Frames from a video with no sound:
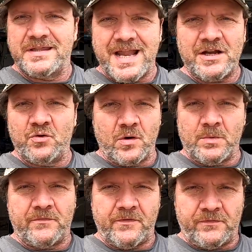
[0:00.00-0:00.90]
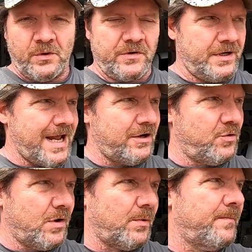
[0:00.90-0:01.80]
Not normal for Florida, not
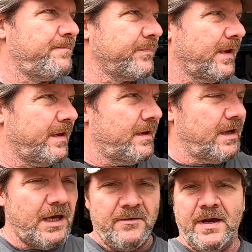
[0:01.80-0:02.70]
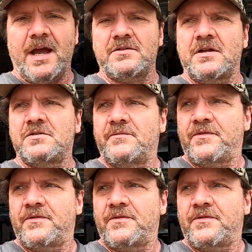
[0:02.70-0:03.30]
normal. Anyway, guys, that's